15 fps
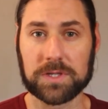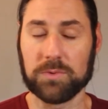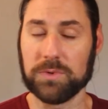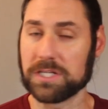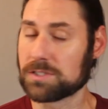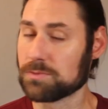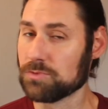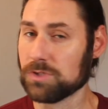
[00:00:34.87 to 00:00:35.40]

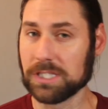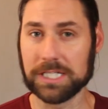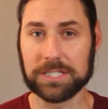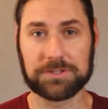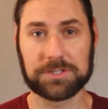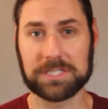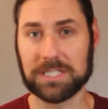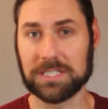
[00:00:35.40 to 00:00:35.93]
We had some really
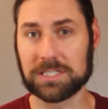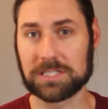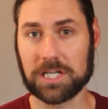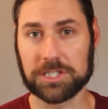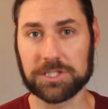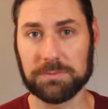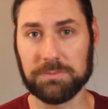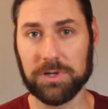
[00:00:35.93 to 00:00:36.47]
interesting
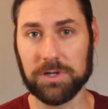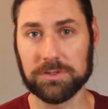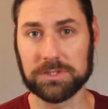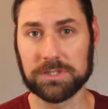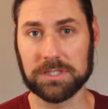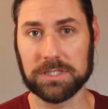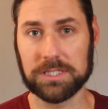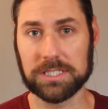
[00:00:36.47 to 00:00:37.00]
discussion
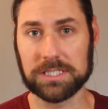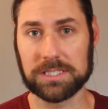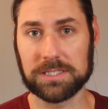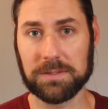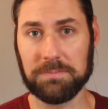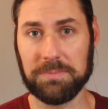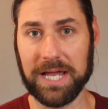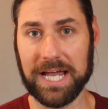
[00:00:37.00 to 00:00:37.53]
posts
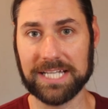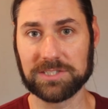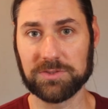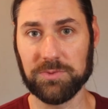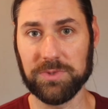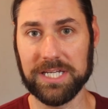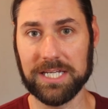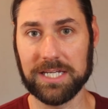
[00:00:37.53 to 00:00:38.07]
this
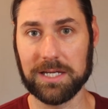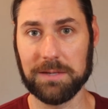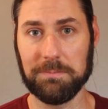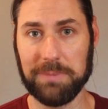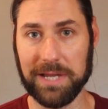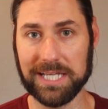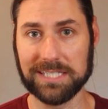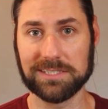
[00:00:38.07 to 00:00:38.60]
past week
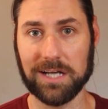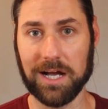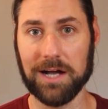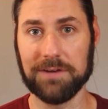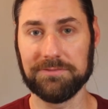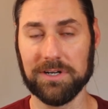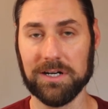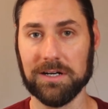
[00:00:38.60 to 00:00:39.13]
based
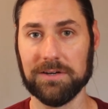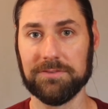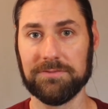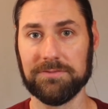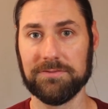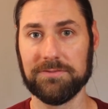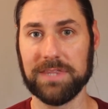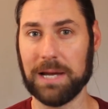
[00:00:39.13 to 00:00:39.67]
off
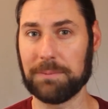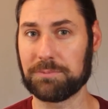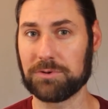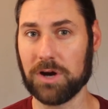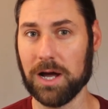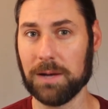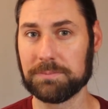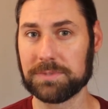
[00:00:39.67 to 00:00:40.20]
of that
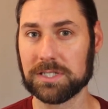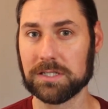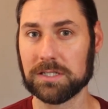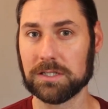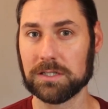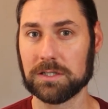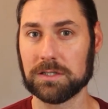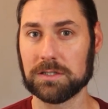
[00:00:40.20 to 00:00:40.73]
prompt,
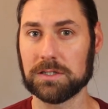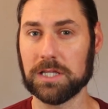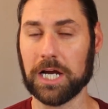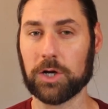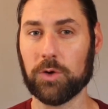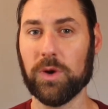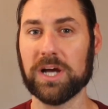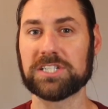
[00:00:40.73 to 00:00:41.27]

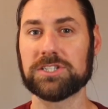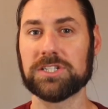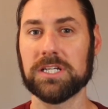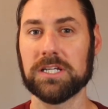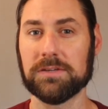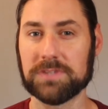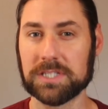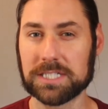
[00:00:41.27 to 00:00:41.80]
that
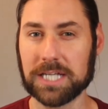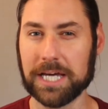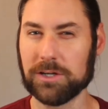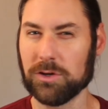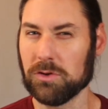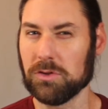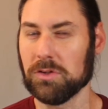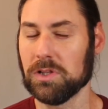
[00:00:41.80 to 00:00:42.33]
question of the
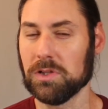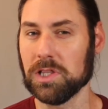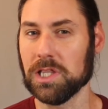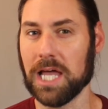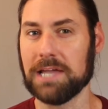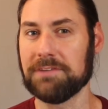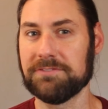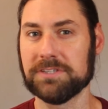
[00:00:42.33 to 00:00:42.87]
title,
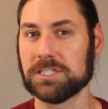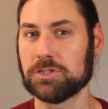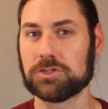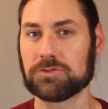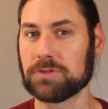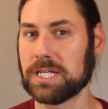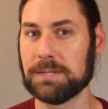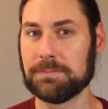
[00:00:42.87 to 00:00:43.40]
Life is a
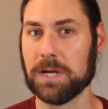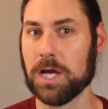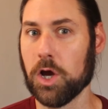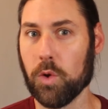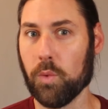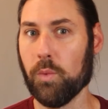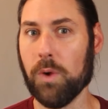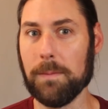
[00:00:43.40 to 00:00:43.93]
Dream.
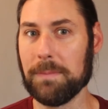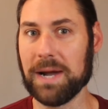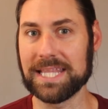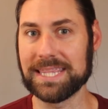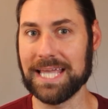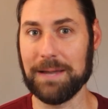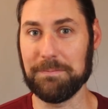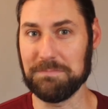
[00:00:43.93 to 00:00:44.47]
What
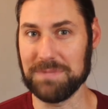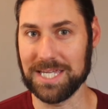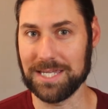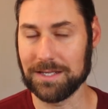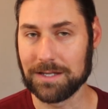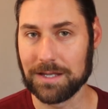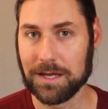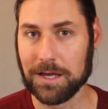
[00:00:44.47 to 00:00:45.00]
might that
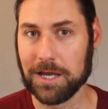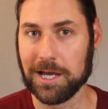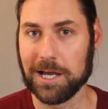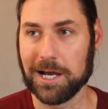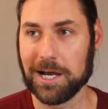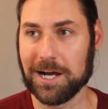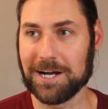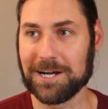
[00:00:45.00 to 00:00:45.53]
mean?
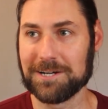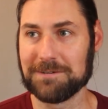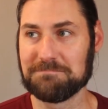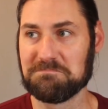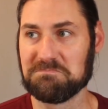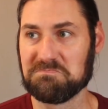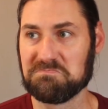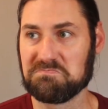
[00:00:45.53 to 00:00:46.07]

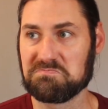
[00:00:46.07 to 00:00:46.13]
Um,